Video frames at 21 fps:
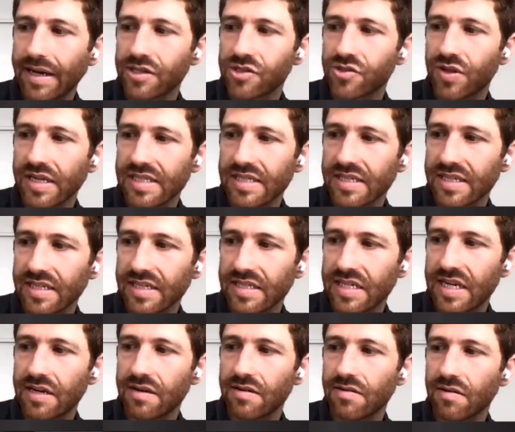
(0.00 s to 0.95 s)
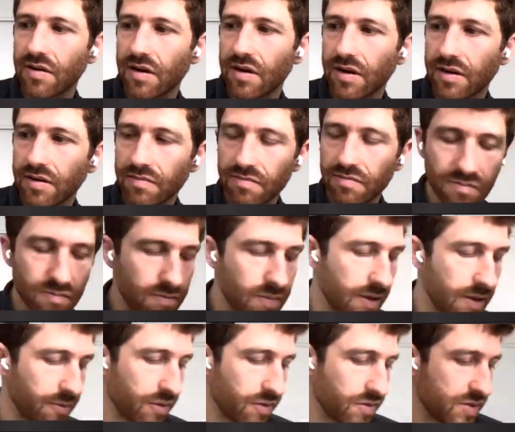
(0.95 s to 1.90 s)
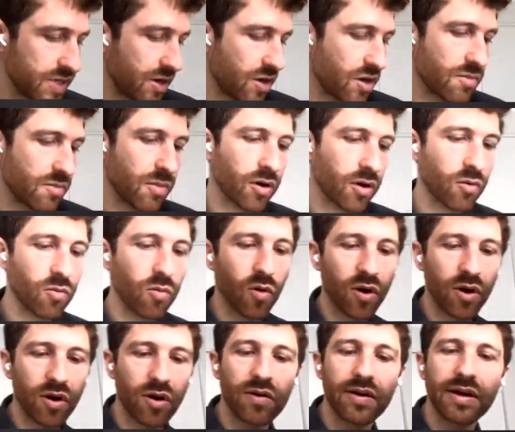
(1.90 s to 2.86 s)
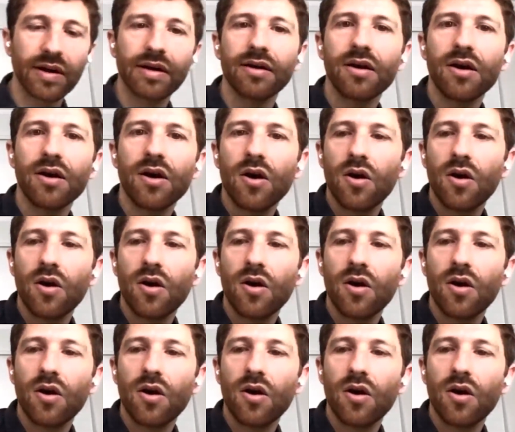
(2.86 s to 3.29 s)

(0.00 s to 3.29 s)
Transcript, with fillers: in 2016 uh, met with senator mark warner and